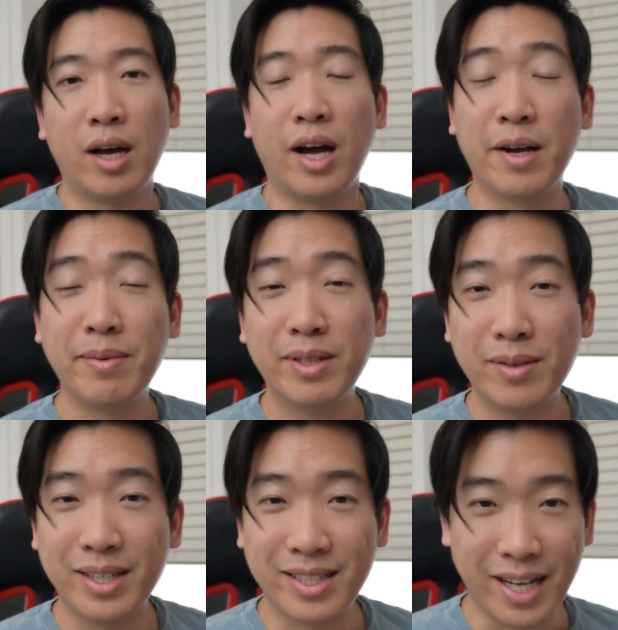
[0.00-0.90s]
I've been
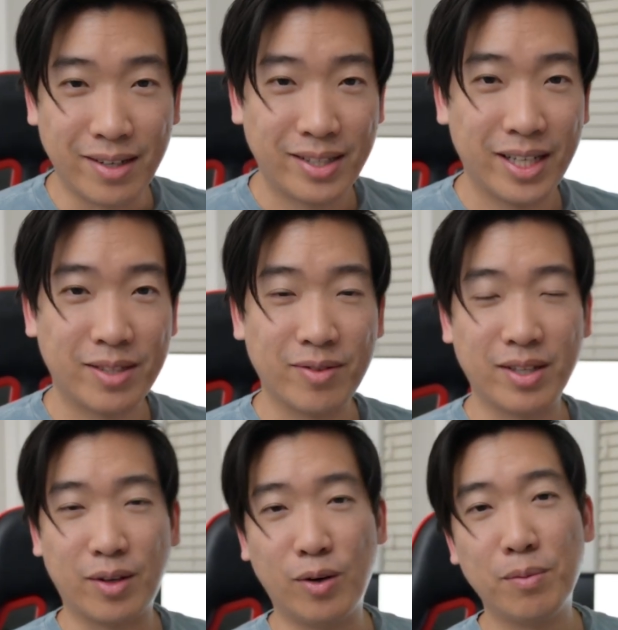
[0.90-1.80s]
doing the sound test with
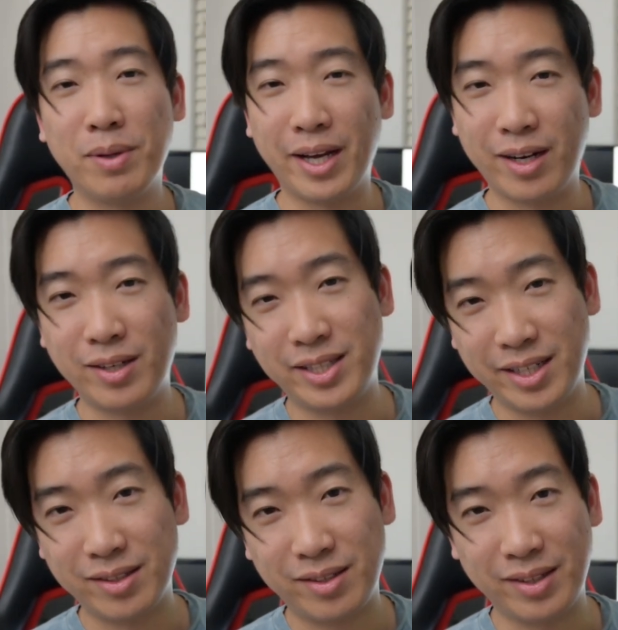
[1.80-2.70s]
the Gold Planar
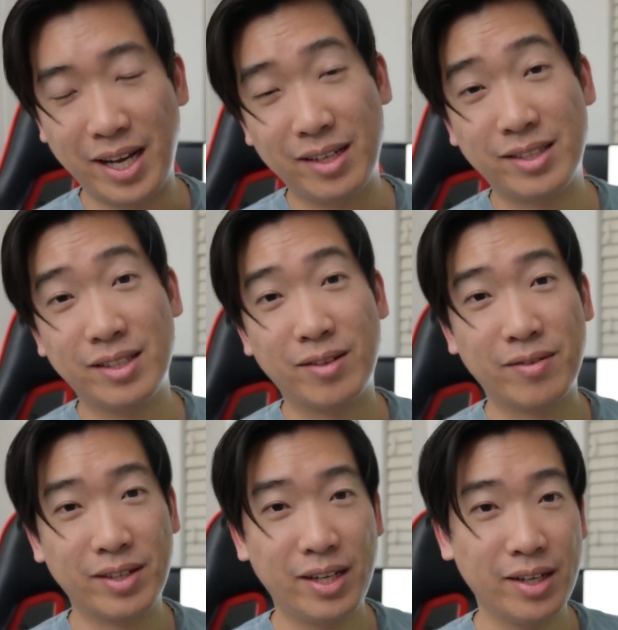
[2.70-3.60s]
GL2000
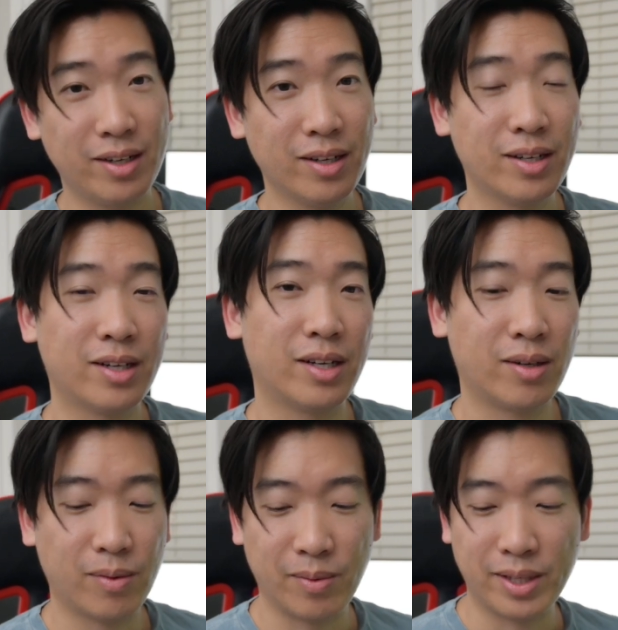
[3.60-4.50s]
over here
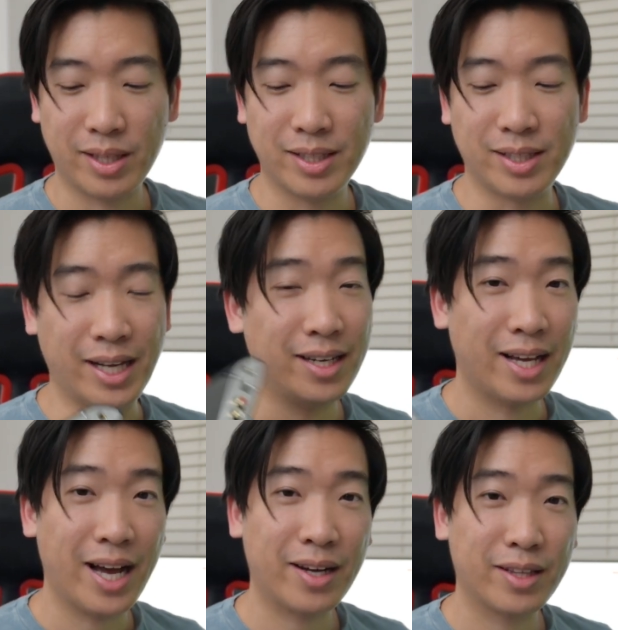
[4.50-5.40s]
with the Zen
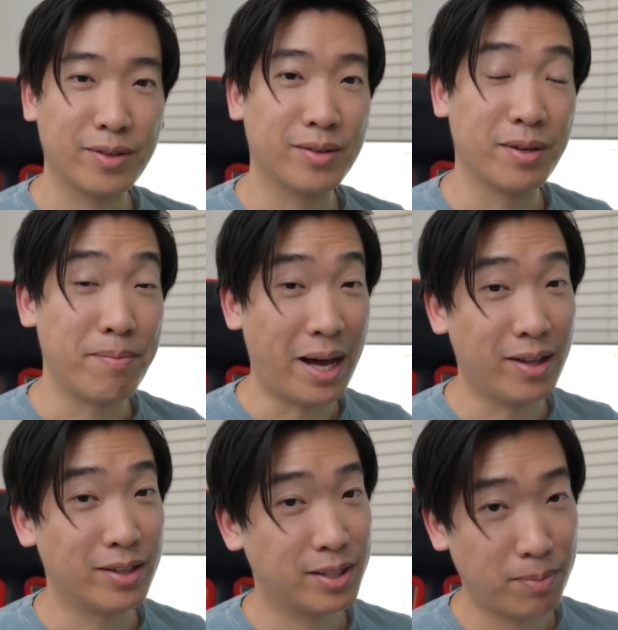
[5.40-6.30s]
Dac through the
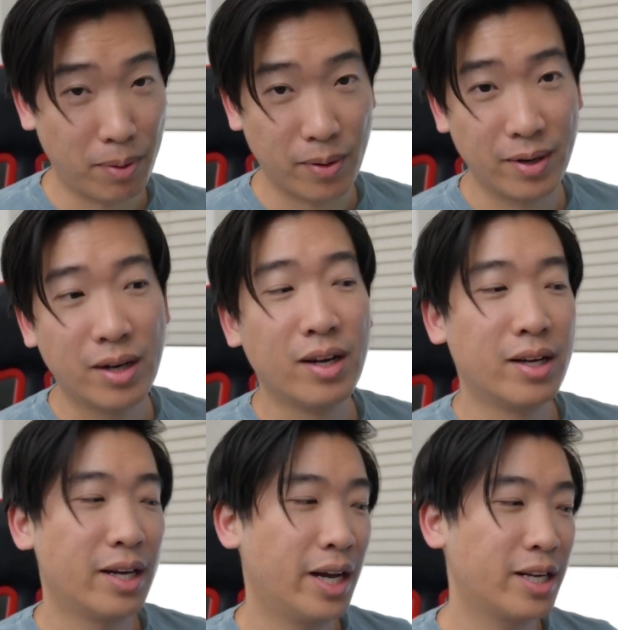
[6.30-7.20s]
balance port.
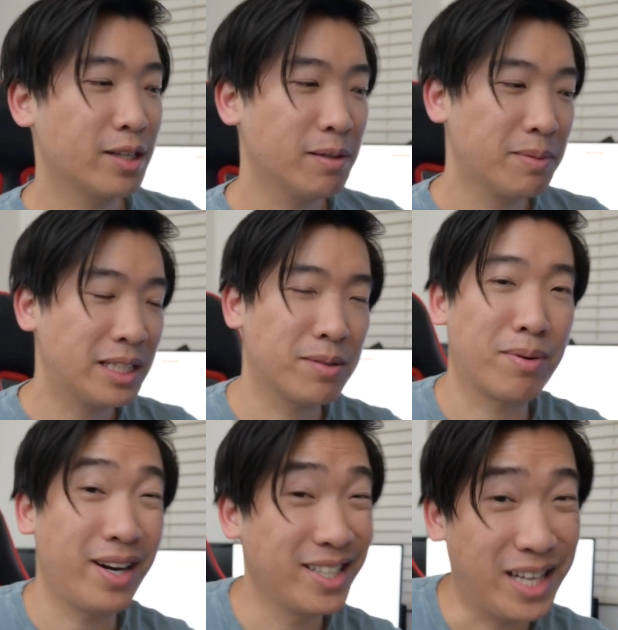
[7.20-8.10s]
And you'd be
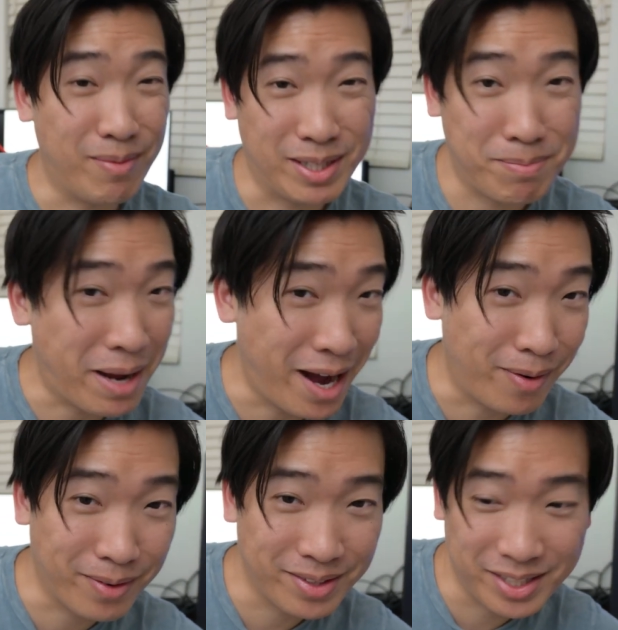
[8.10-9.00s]
surprised how much
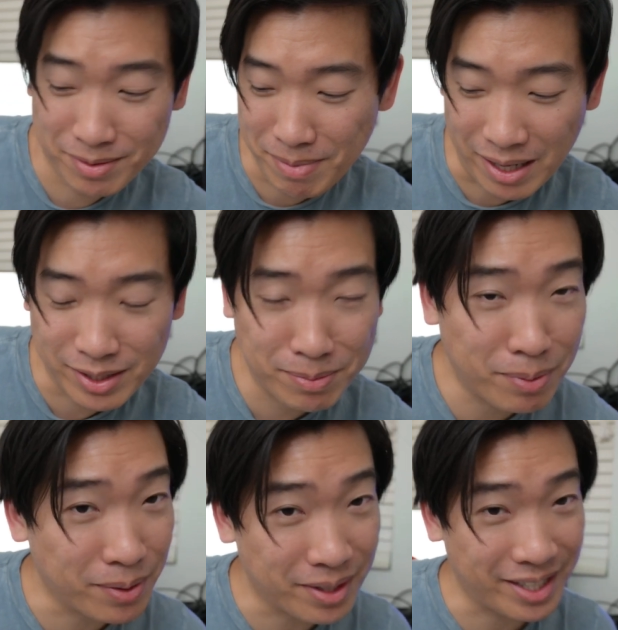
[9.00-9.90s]
power this balance
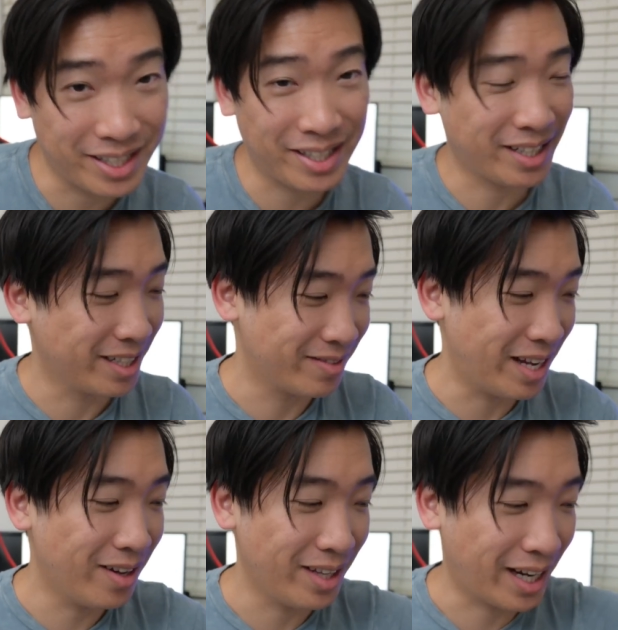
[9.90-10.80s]
port gives
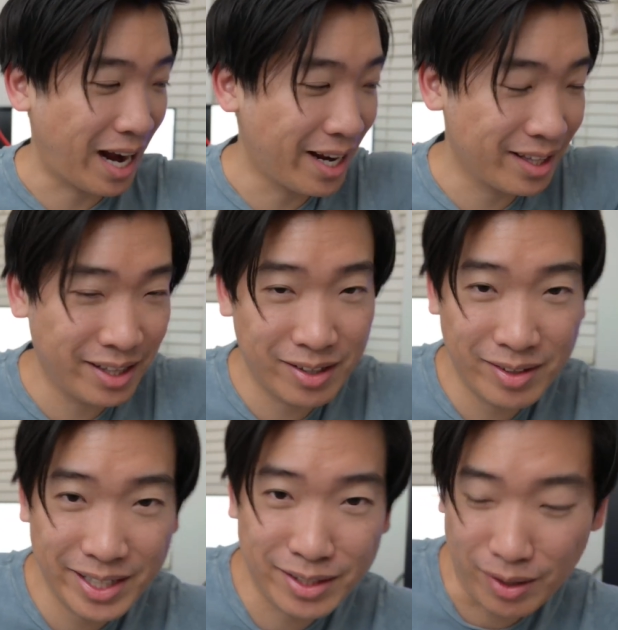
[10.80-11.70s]
out. Like, I
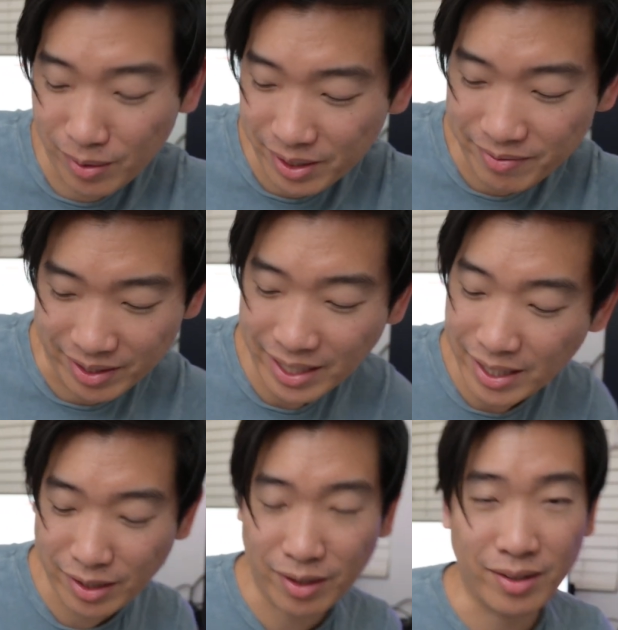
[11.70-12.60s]
literally don't even need
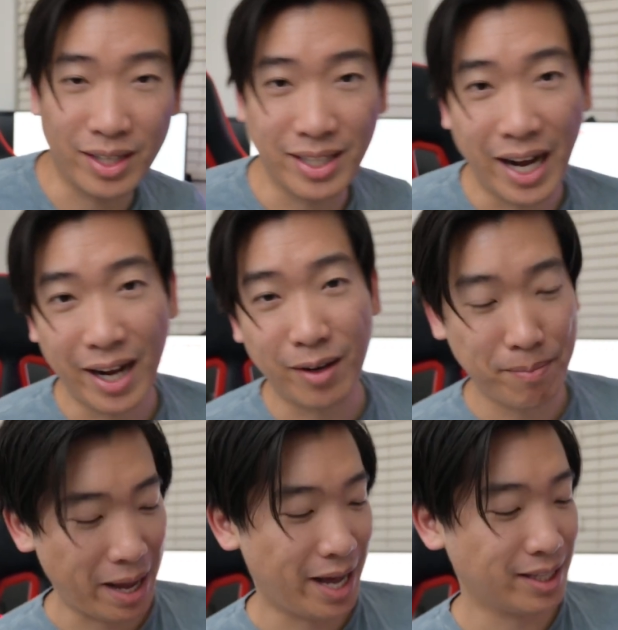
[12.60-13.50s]
to turn the dial
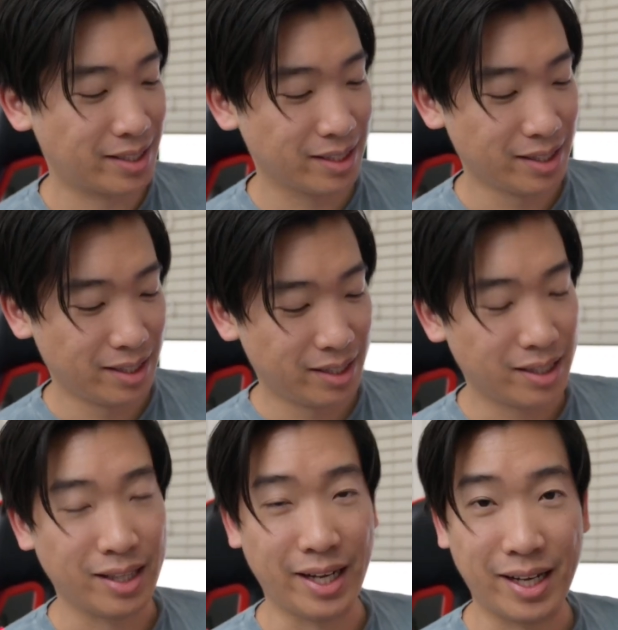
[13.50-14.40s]
past
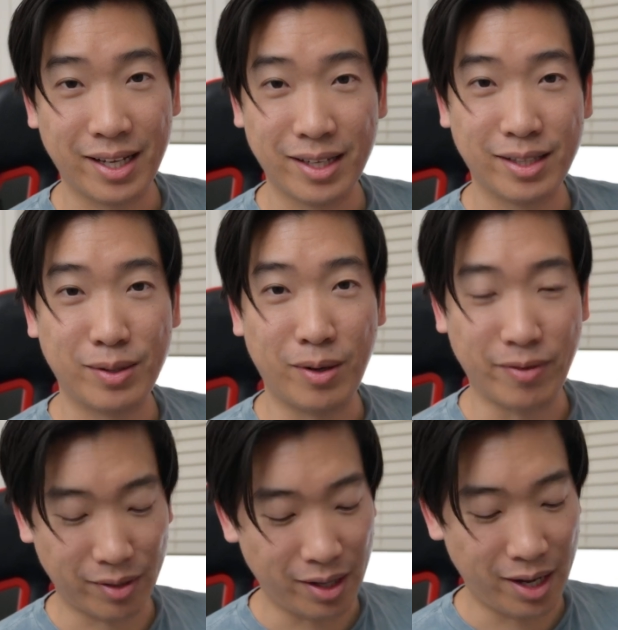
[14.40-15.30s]
like
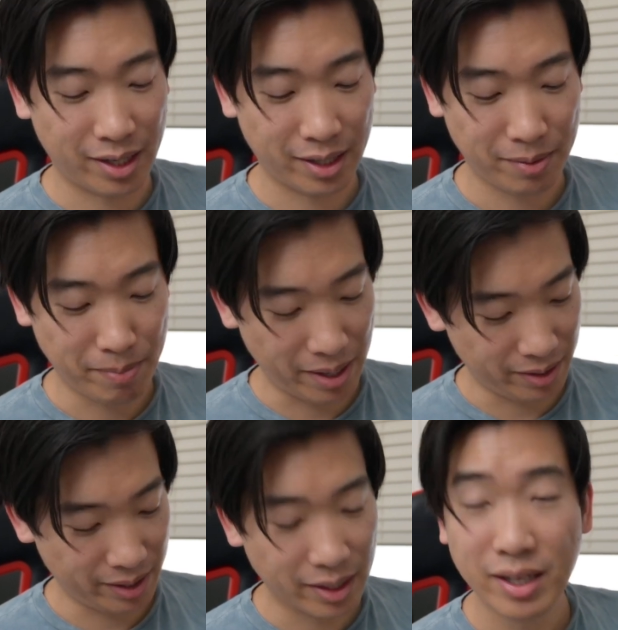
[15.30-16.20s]
12 o'clock,
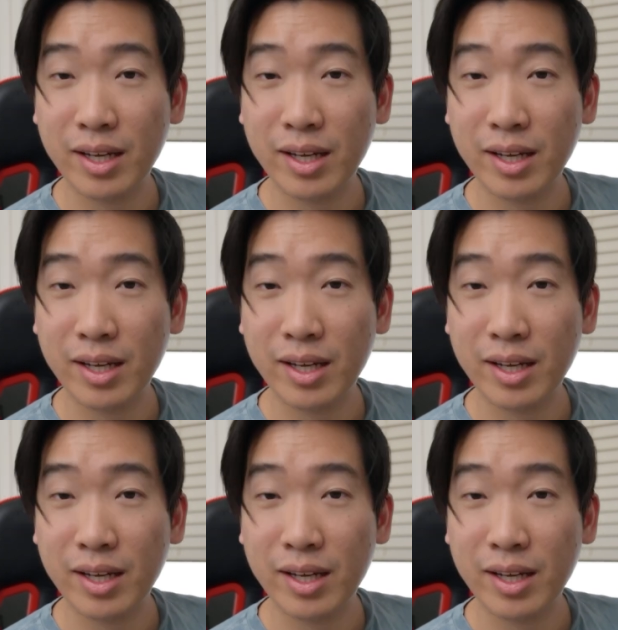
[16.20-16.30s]
barely.